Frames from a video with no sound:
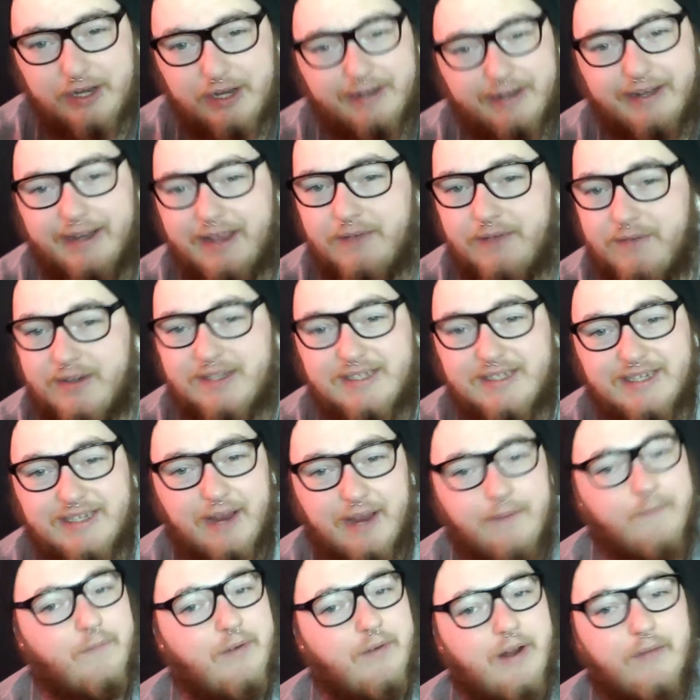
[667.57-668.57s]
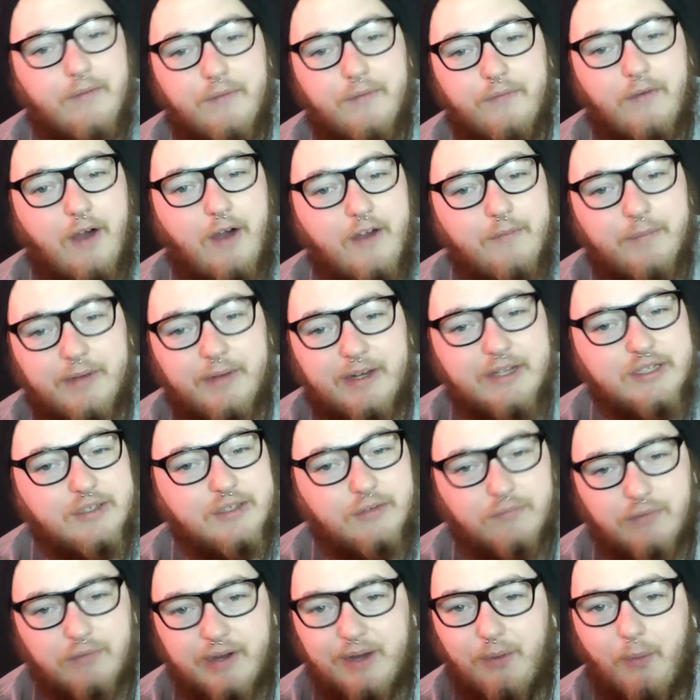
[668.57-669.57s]
and then you need to leave it sitting for another 5
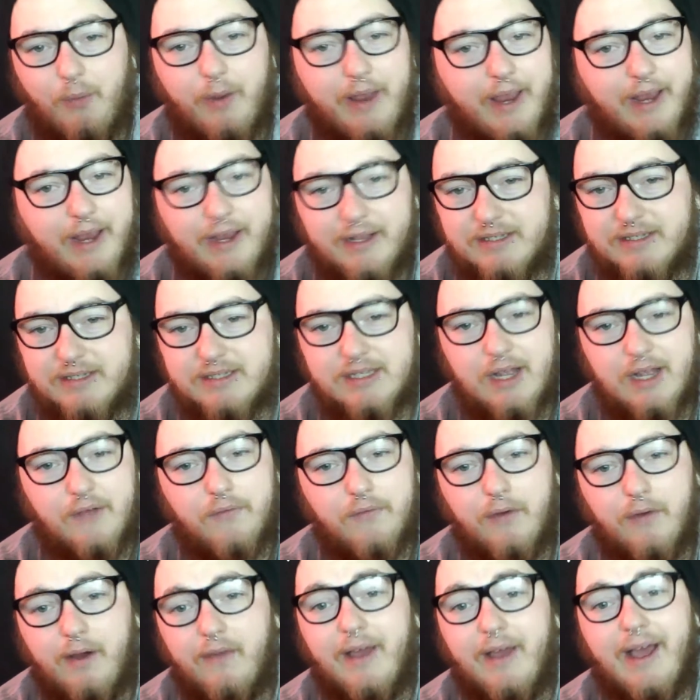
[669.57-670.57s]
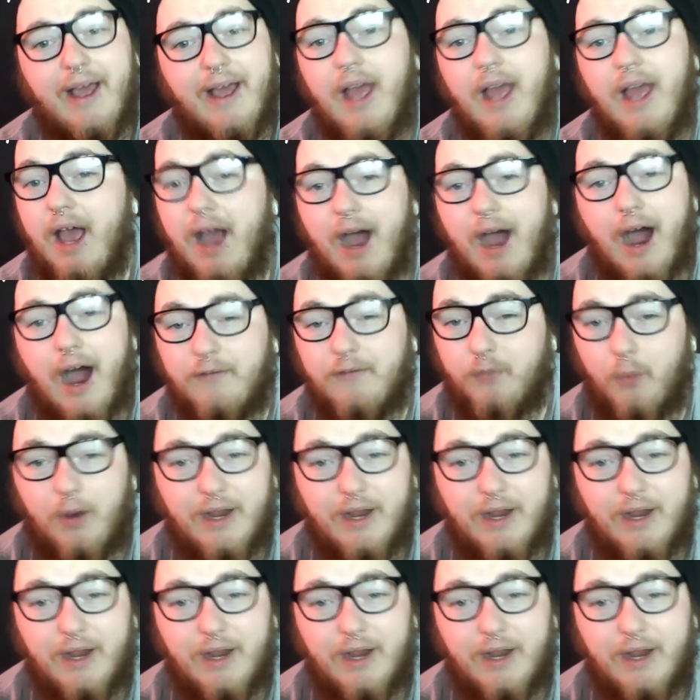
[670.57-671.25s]
minutes to re-wick and stuff like that.